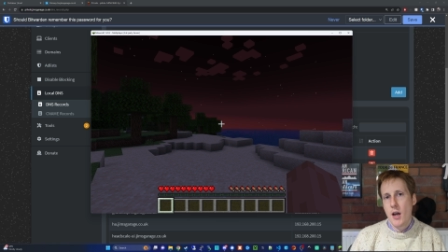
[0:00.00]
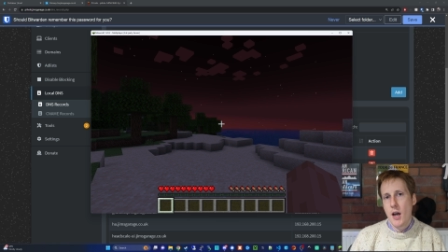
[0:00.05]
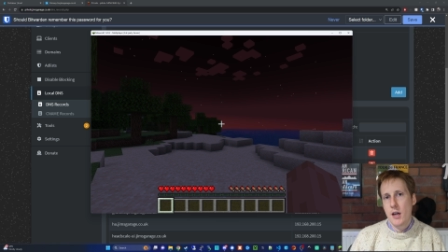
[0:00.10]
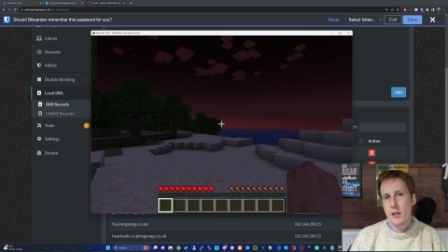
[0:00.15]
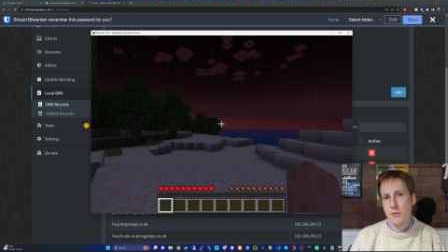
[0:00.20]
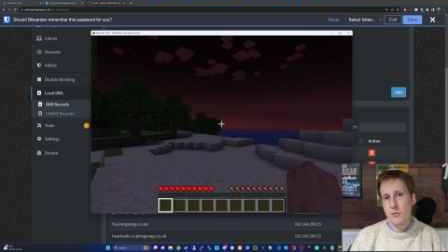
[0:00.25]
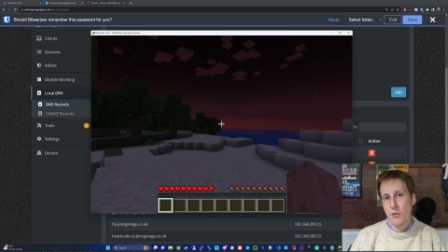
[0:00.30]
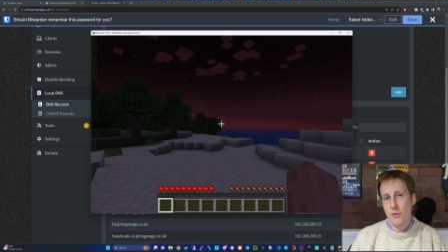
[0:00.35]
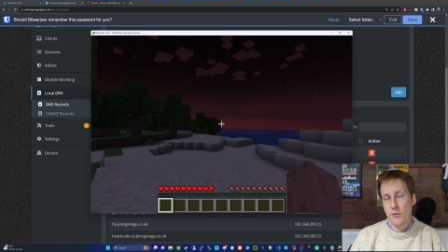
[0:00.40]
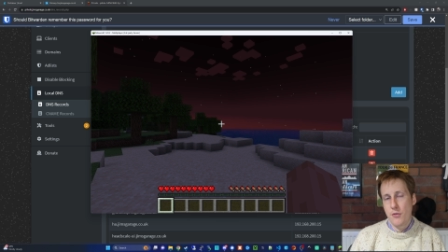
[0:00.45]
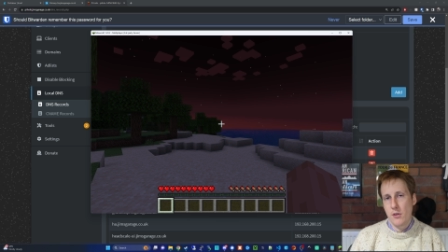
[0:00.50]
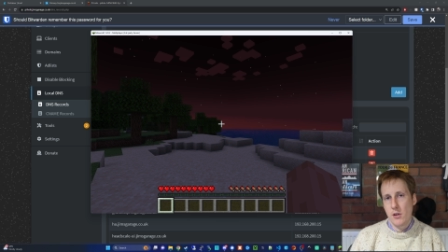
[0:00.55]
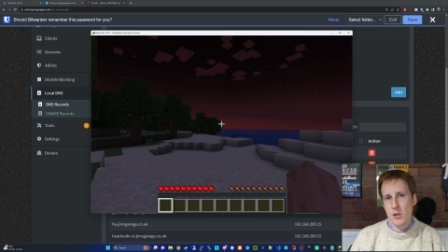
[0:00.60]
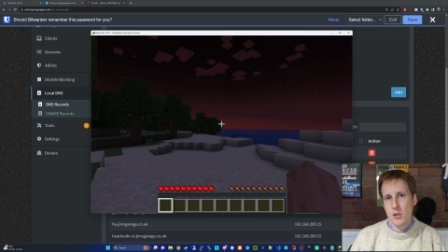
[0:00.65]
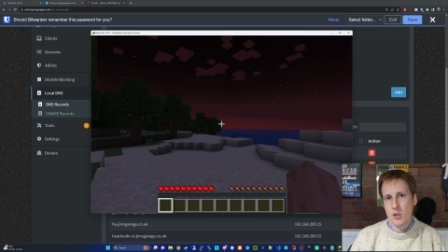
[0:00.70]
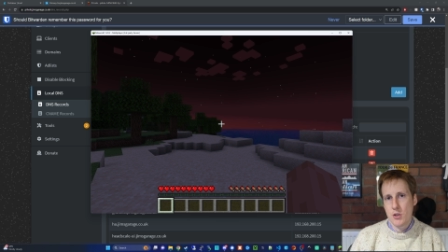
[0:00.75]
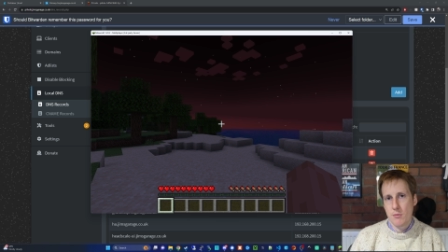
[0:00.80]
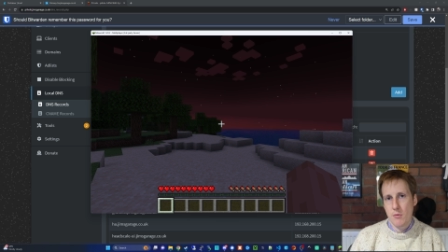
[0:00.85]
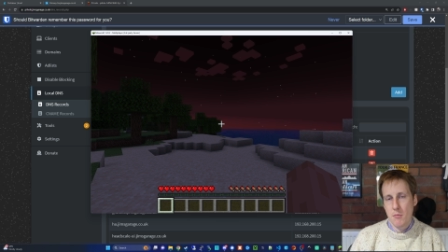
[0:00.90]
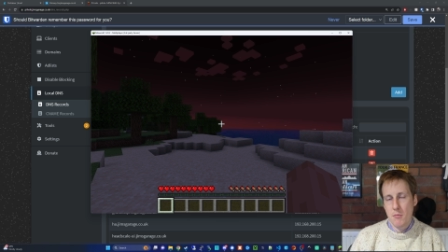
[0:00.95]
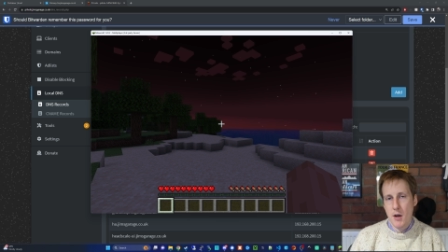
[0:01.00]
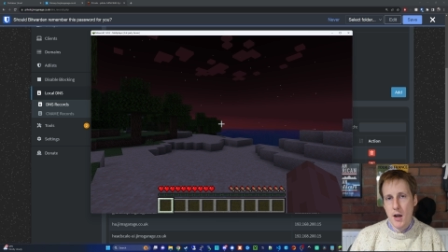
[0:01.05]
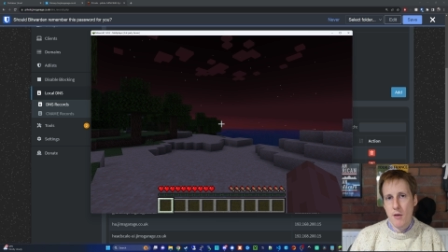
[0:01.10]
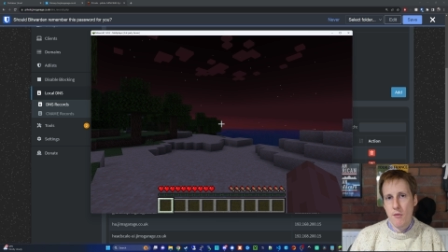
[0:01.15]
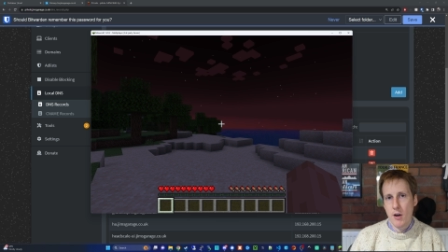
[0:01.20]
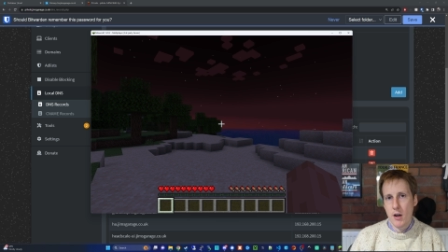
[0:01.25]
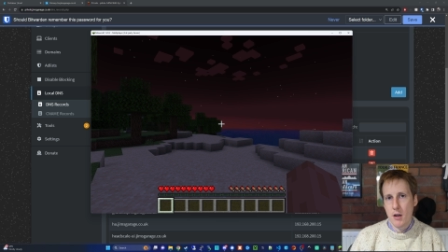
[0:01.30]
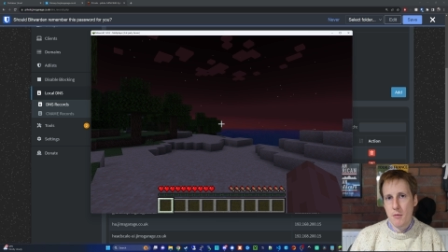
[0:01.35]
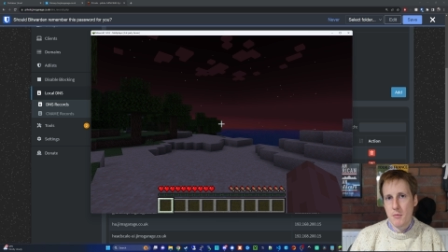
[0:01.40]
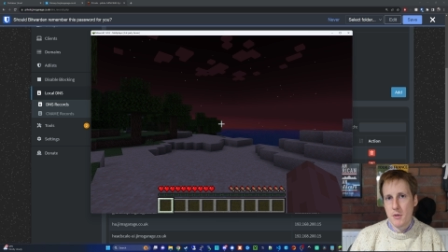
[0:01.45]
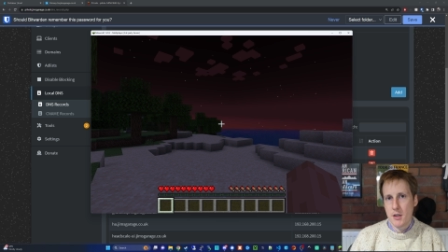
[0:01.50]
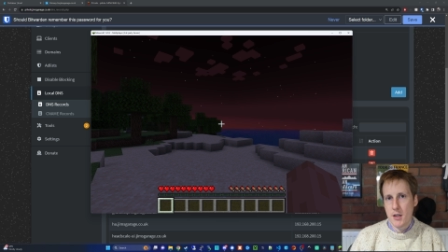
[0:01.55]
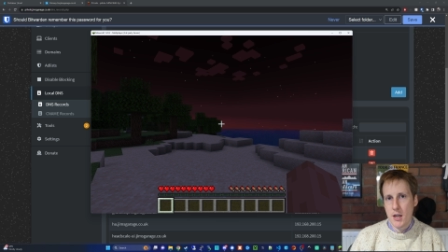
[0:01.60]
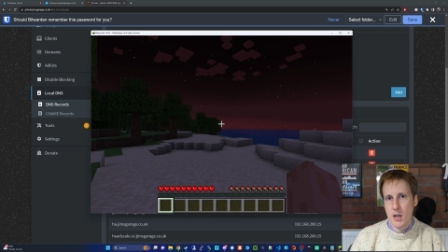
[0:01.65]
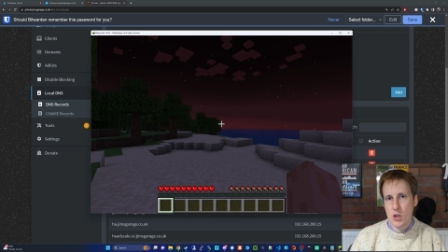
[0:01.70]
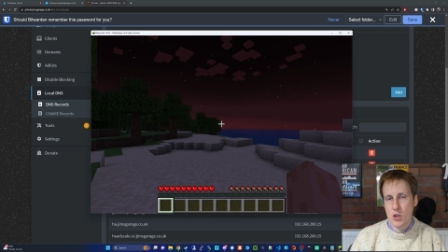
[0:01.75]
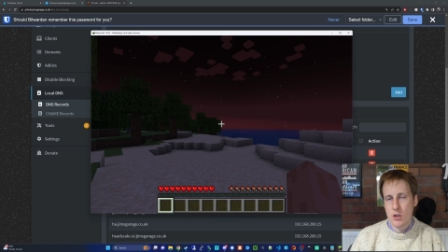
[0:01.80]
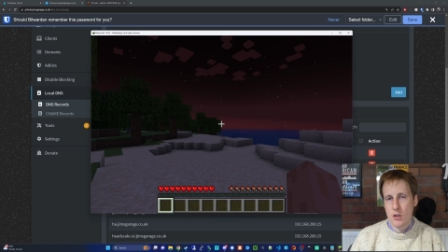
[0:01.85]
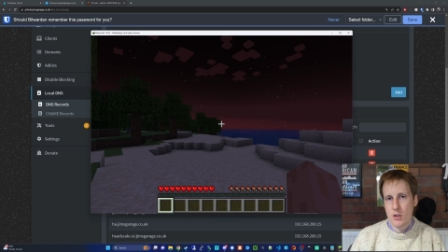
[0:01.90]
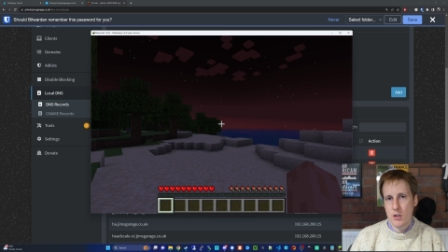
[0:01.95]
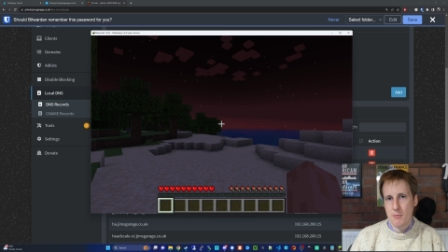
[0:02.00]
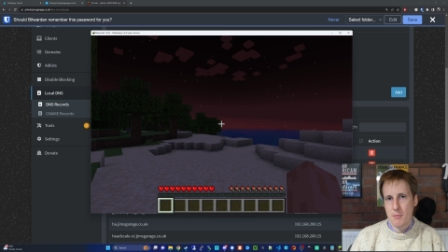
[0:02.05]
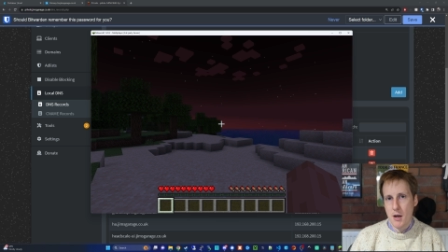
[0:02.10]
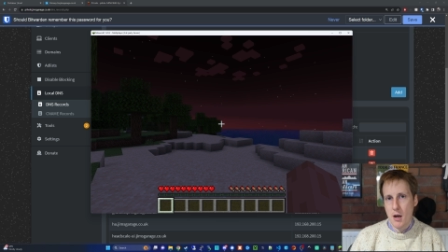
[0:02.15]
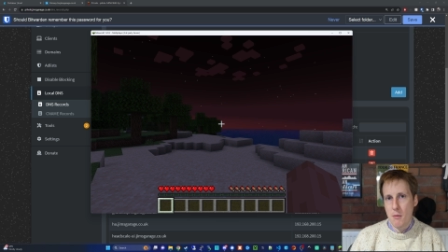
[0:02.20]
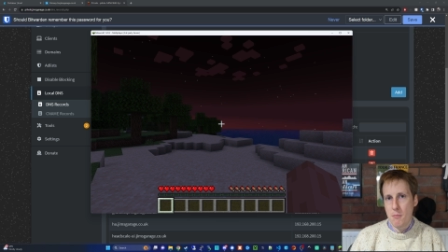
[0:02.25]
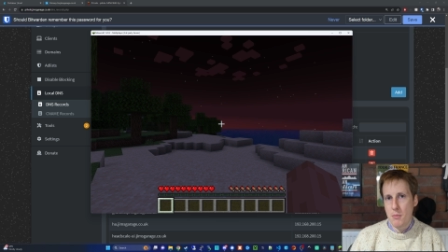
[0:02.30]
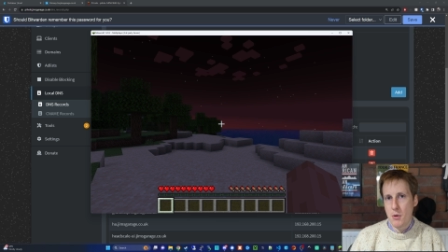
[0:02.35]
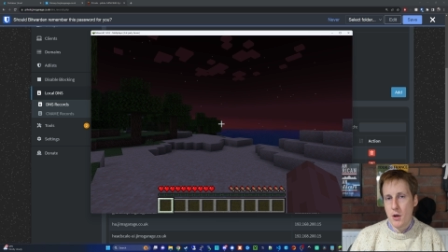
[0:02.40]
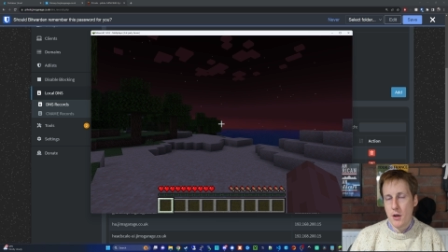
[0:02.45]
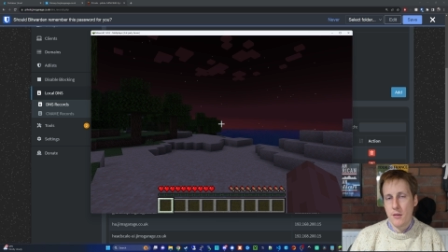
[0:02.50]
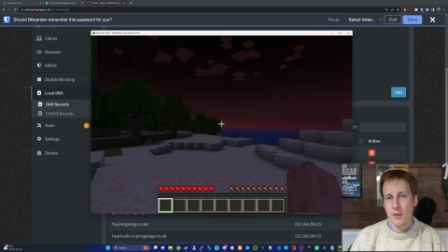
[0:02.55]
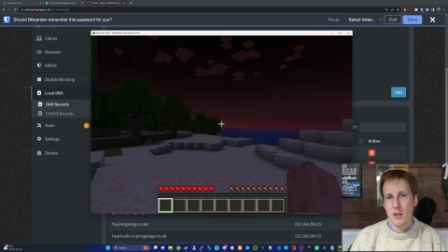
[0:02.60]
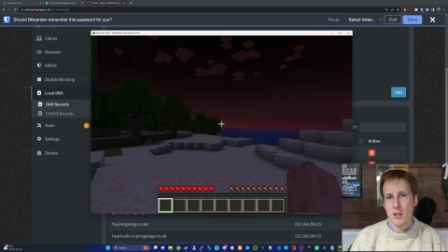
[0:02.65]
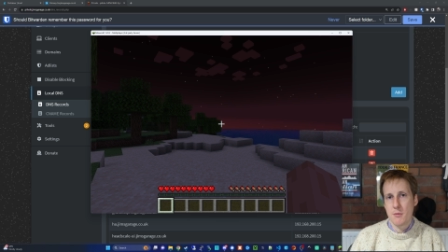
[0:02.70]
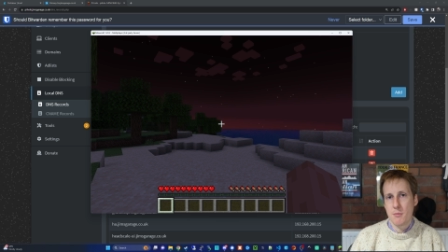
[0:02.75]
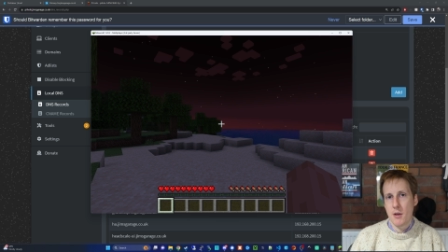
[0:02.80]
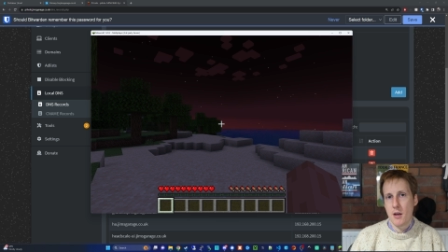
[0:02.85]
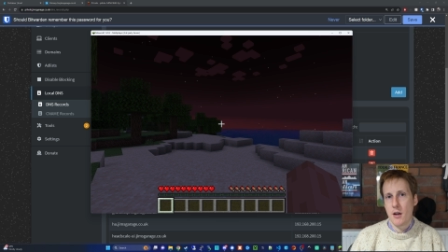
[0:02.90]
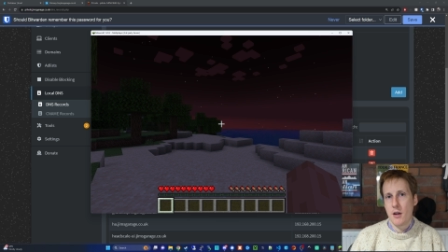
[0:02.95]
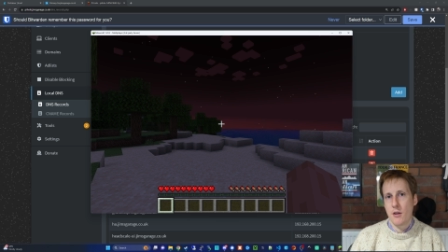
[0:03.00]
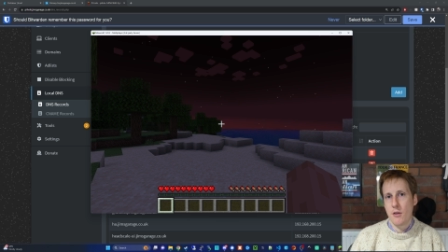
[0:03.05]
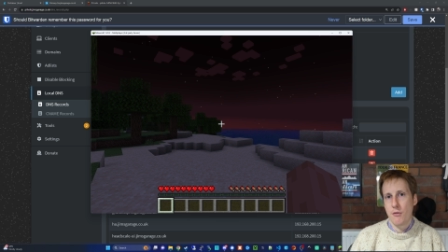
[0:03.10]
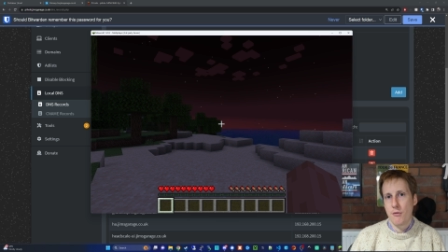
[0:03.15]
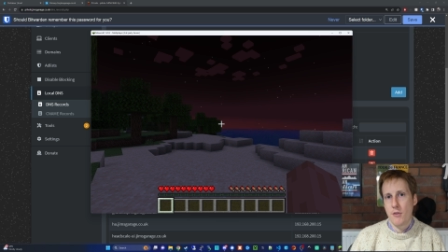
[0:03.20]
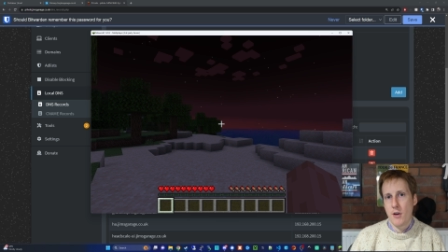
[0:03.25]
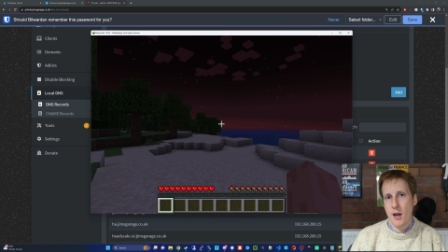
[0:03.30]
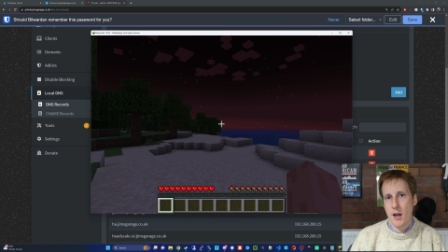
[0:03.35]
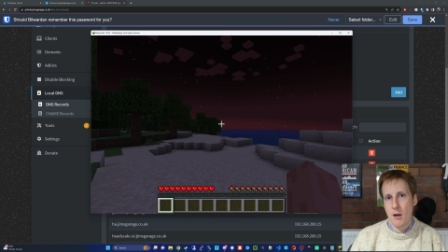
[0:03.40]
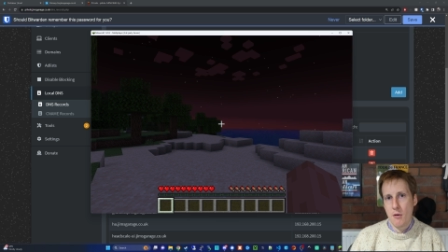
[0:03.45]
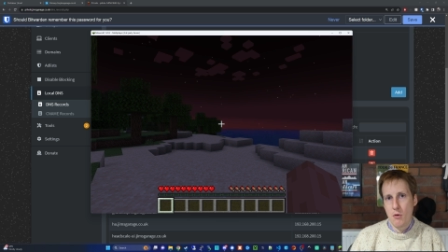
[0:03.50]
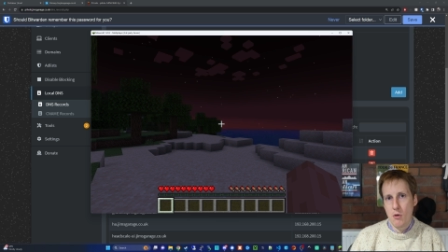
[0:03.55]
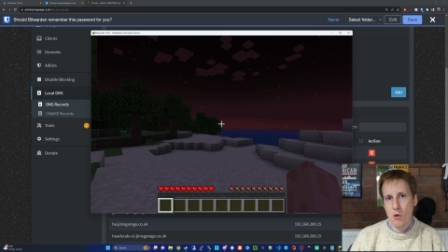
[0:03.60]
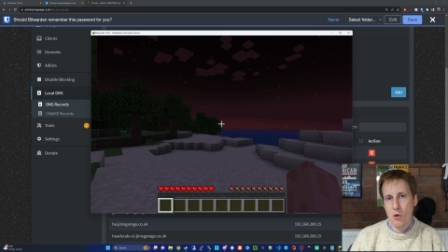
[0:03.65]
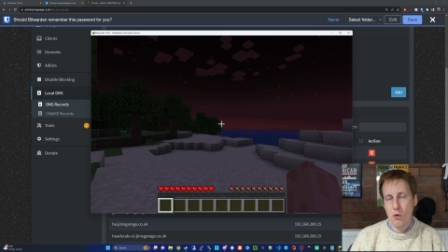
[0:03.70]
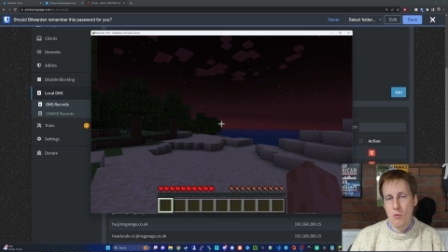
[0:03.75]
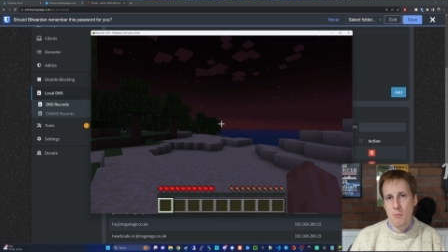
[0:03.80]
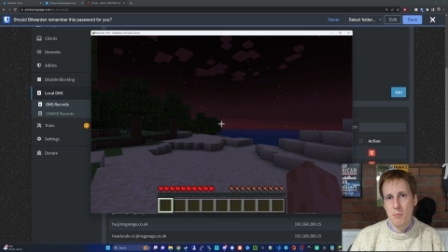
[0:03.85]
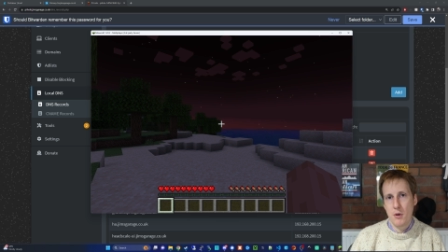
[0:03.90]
And if you followed some of my recommendations about putting this behind a firewall,